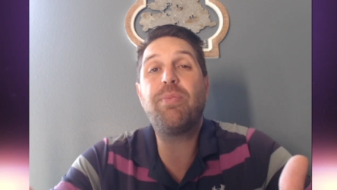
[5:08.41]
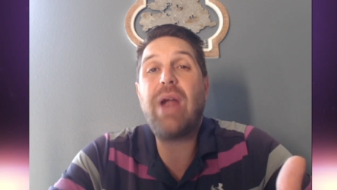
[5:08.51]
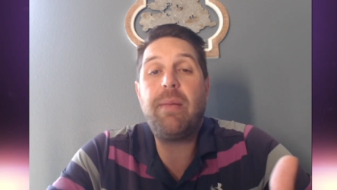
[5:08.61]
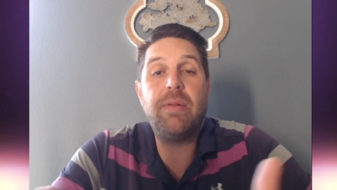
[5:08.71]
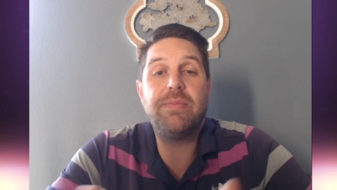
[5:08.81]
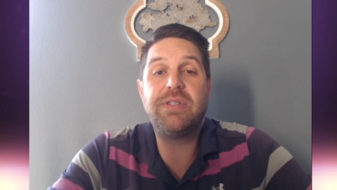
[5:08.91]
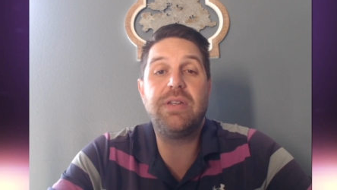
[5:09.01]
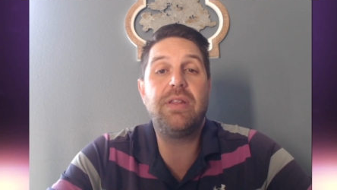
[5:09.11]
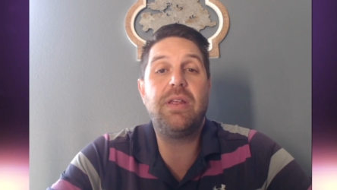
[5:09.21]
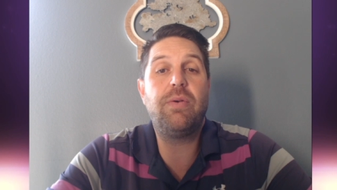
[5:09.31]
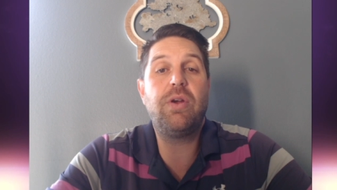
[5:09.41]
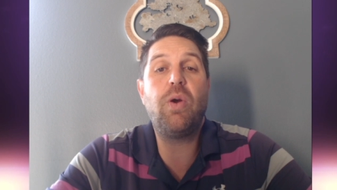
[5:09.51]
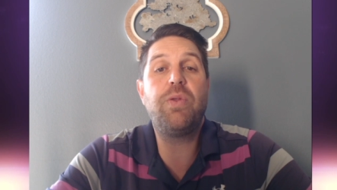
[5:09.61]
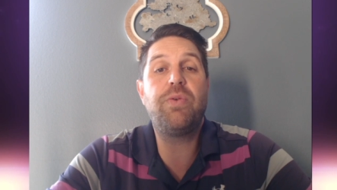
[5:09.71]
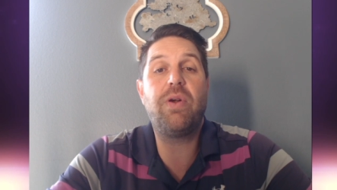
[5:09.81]
problems that
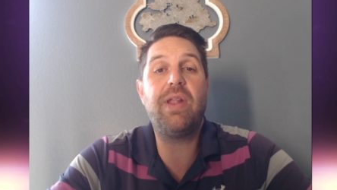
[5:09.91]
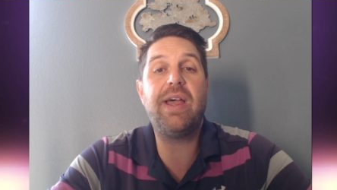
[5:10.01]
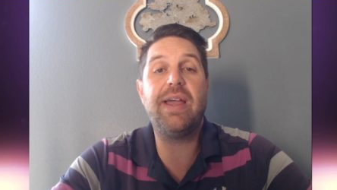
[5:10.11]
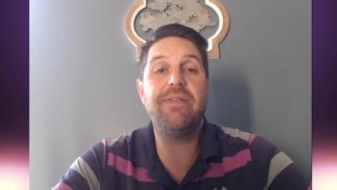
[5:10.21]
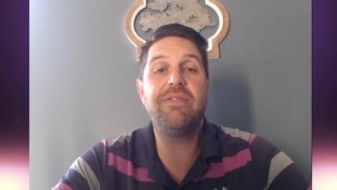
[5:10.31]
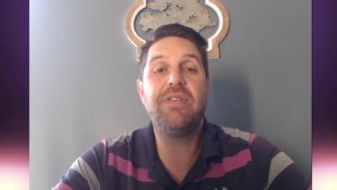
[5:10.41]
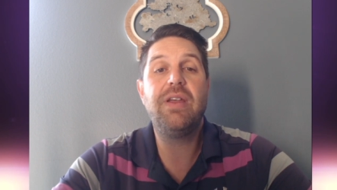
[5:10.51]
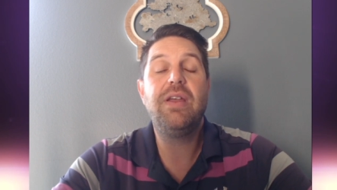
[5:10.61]
go through our lives.